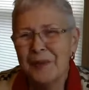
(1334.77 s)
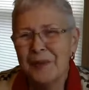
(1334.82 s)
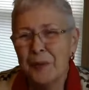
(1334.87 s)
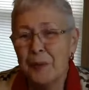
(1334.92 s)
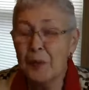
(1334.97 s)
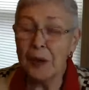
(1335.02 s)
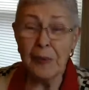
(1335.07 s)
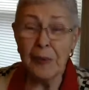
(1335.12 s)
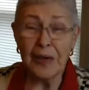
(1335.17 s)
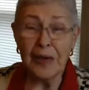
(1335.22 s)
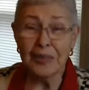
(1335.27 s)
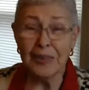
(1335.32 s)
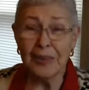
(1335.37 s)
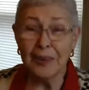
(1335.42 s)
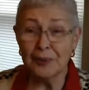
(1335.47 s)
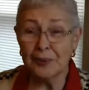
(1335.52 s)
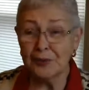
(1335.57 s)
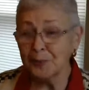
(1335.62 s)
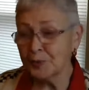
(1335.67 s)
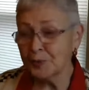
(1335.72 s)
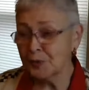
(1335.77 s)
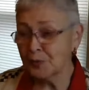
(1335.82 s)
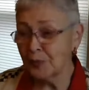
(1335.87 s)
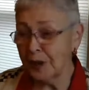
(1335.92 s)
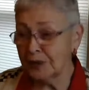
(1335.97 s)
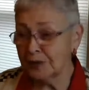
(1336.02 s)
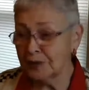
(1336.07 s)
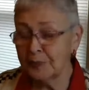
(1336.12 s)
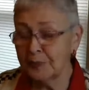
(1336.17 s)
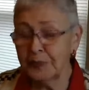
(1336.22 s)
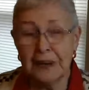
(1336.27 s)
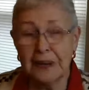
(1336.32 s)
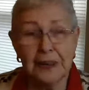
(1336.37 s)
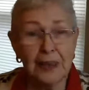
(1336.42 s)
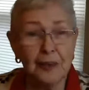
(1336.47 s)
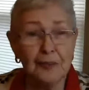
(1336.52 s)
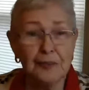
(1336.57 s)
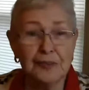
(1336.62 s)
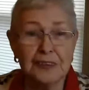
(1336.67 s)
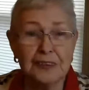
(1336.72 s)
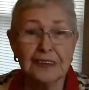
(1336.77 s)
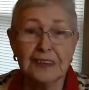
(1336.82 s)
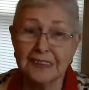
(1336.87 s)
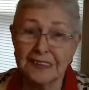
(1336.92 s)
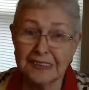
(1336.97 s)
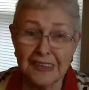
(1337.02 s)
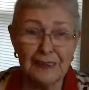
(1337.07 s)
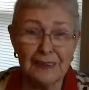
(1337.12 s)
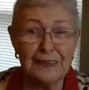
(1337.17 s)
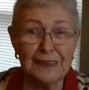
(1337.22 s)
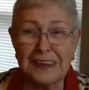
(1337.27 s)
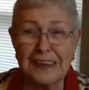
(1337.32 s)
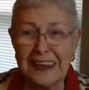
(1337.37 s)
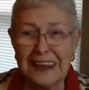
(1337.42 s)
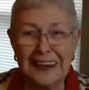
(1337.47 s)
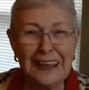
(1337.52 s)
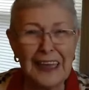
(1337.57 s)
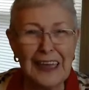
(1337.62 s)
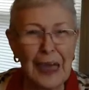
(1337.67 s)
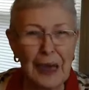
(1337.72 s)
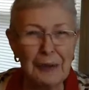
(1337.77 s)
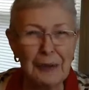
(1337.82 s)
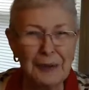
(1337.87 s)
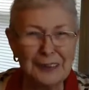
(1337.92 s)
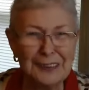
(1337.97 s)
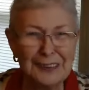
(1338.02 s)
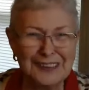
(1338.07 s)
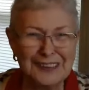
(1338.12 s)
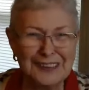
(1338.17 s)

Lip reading: we may think it's persuasion, but it goes into the 7 deadly habits.